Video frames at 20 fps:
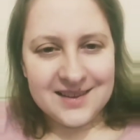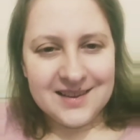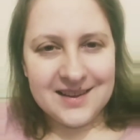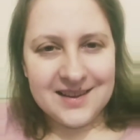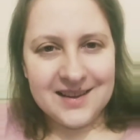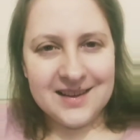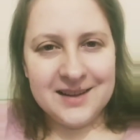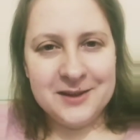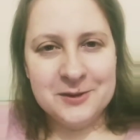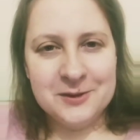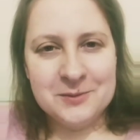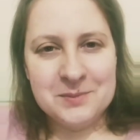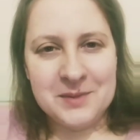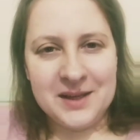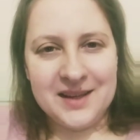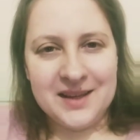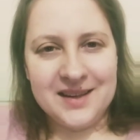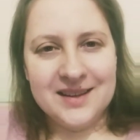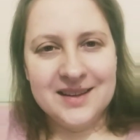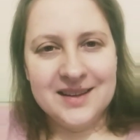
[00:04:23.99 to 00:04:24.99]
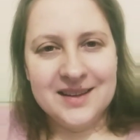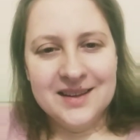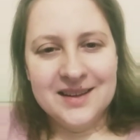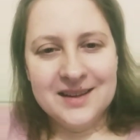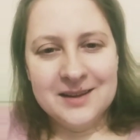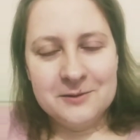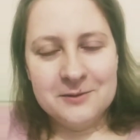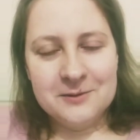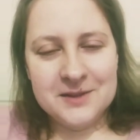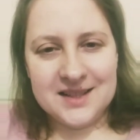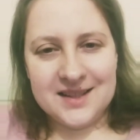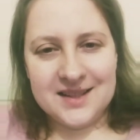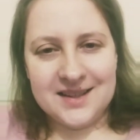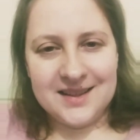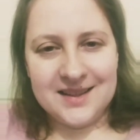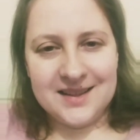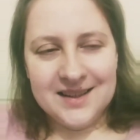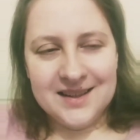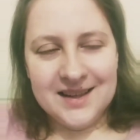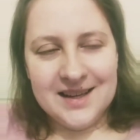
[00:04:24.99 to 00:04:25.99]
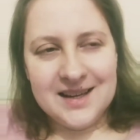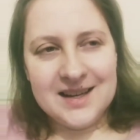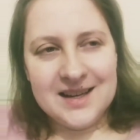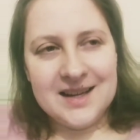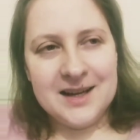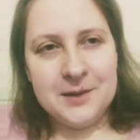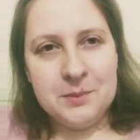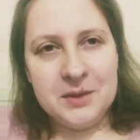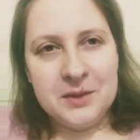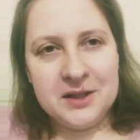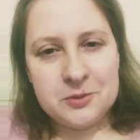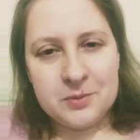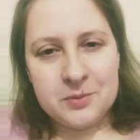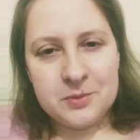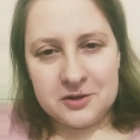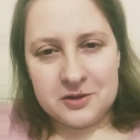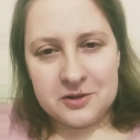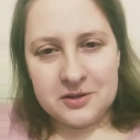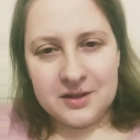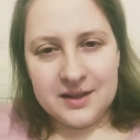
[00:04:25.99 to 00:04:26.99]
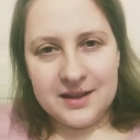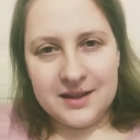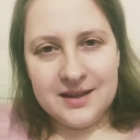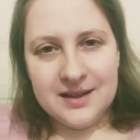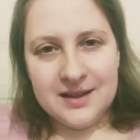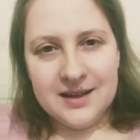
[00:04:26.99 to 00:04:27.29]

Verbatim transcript: And I don't mean physically, I mean spiritually.